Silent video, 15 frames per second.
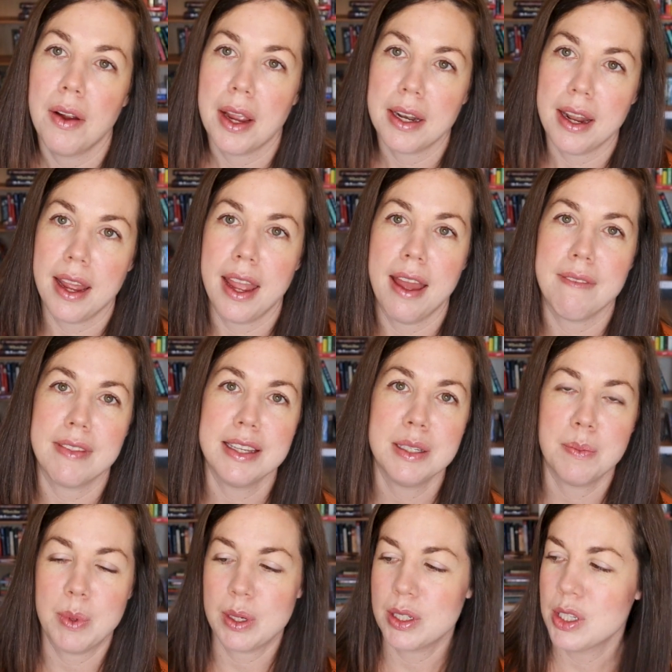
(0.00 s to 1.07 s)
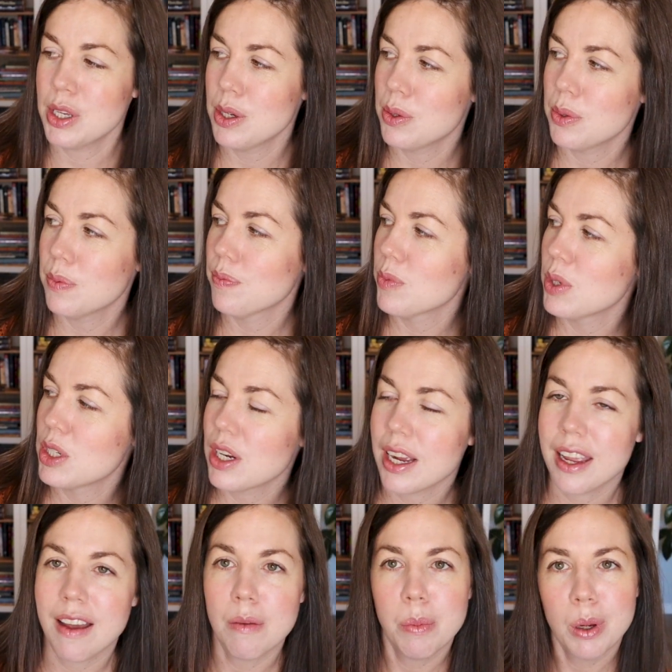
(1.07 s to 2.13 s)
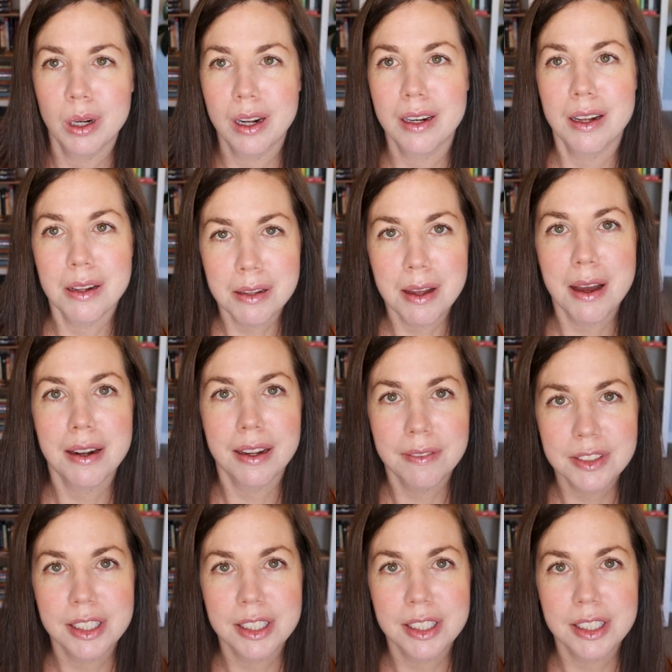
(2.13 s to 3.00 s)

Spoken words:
right, I have this book too, which I have put on a lot of